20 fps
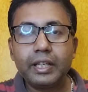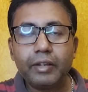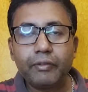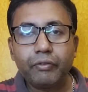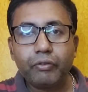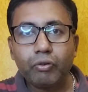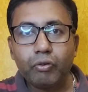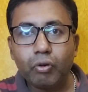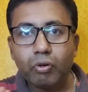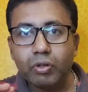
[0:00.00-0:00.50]

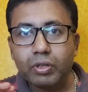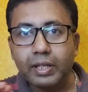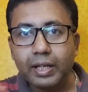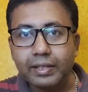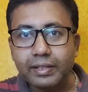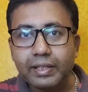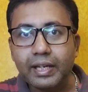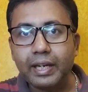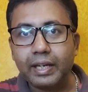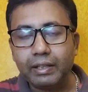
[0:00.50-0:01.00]
If you don't
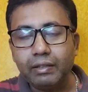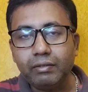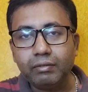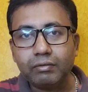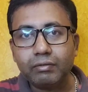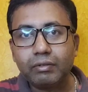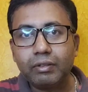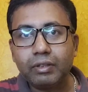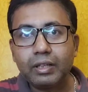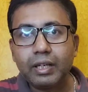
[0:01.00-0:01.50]
sustain,
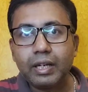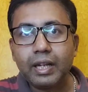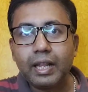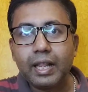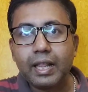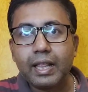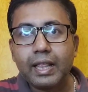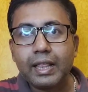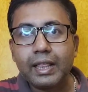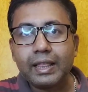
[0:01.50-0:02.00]

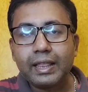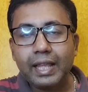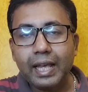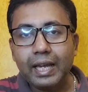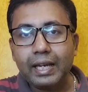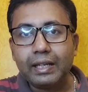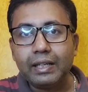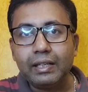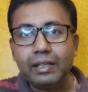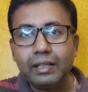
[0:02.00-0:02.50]

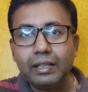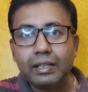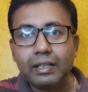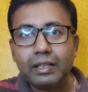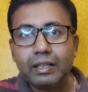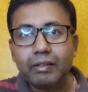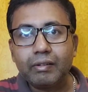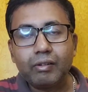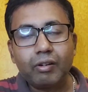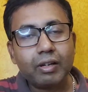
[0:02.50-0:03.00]
then
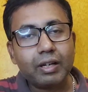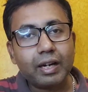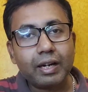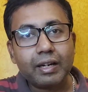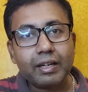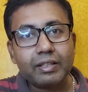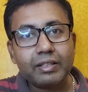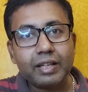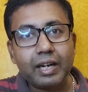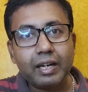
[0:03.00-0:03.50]
you will not
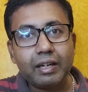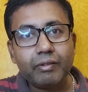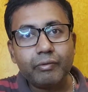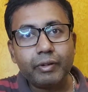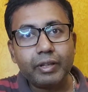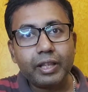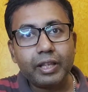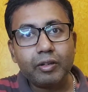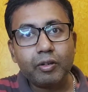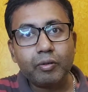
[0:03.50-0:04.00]

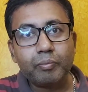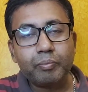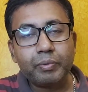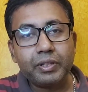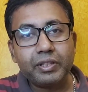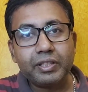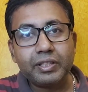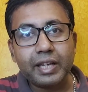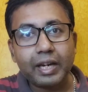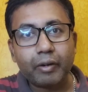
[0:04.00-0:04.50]
understand whether your
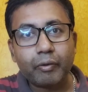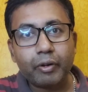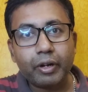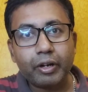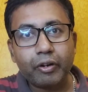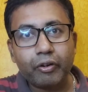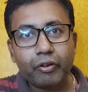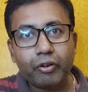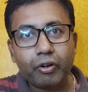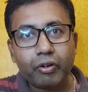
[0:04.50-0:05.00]
pitch is
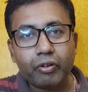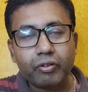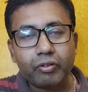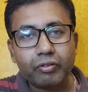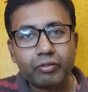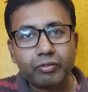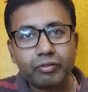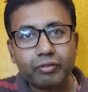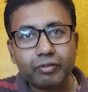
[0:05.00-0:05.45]
accurate or not.